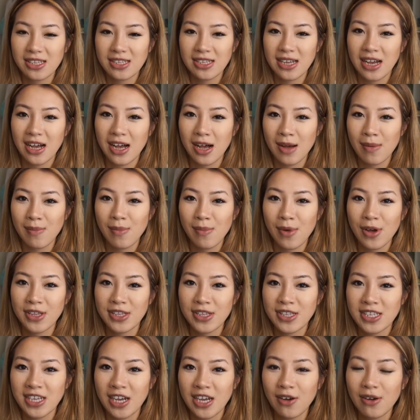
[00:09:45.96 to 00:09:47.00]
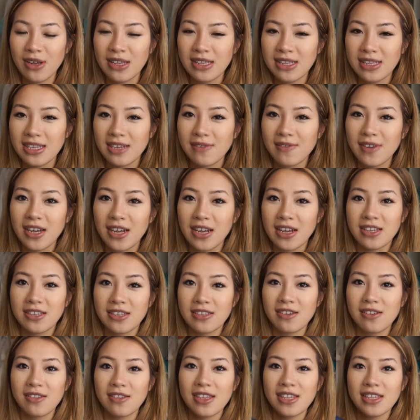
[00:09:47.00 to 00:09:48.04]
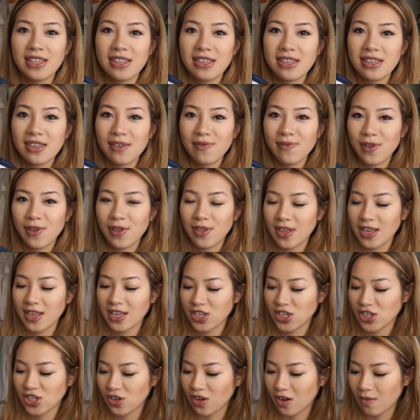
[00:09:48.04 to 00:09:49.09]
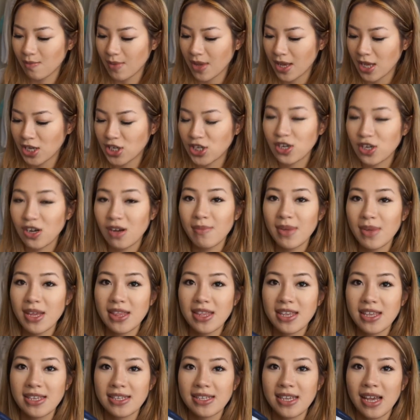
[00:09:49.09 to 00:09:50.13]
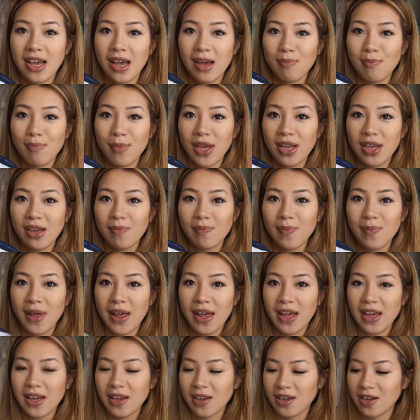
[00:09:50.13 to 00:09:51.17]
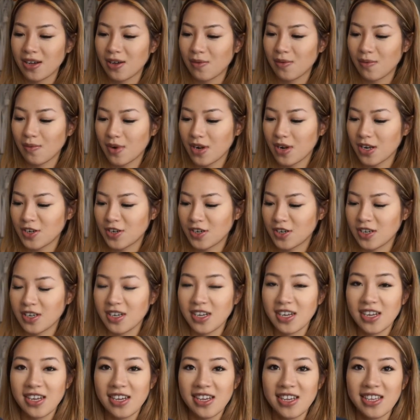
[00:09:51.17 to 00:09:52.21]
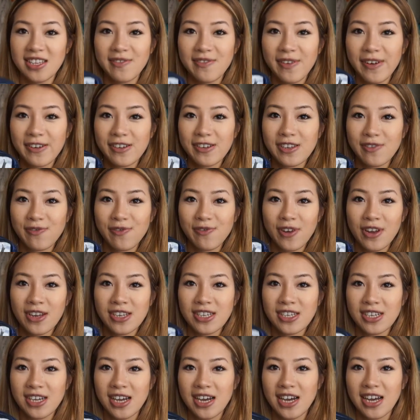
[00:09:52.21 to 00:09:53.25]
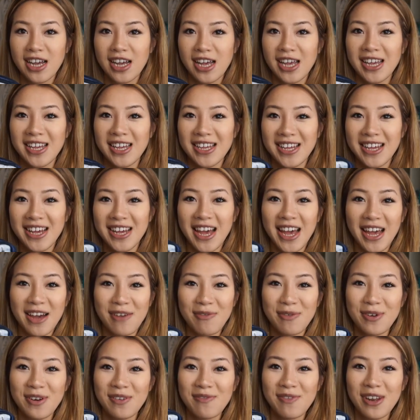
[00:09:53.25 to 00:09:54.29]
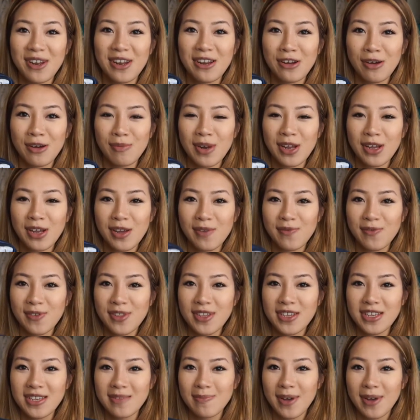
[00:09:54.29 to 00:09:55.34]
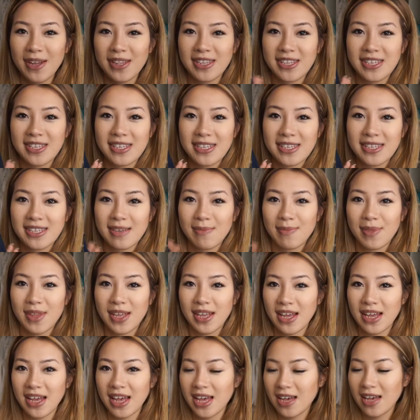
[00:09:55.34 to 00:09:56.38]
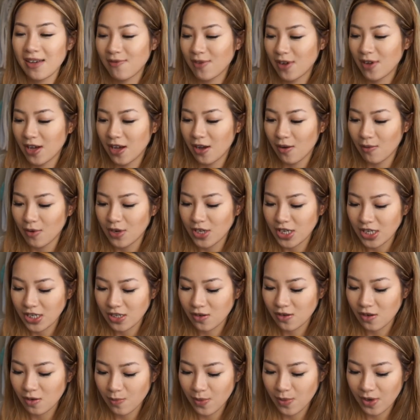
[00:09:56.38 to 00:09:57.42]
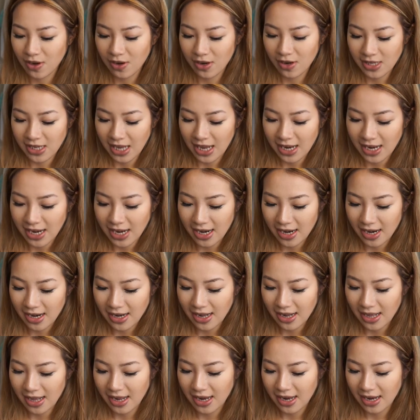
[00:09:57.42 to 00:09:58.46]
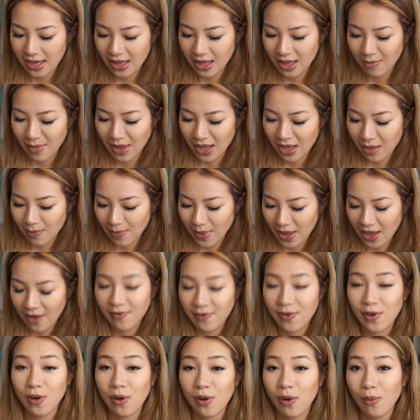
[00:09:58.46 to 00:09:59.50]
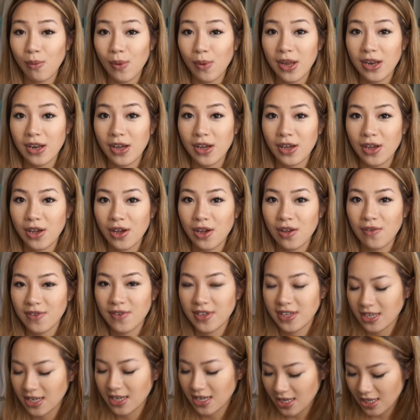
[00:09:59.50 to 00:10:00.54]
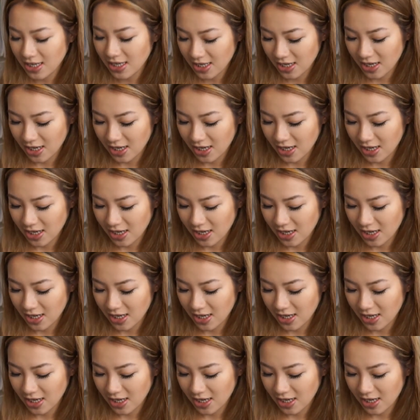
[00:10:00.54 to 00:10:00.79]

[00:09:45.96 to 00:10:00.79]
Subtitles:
on sale and stuff. So this is the few things she got me. She got me this makeup bag, which It's very different. I wouldn't really normally go for this, but this is something I have, which is good because I needed another makeup bag for when I go overseas.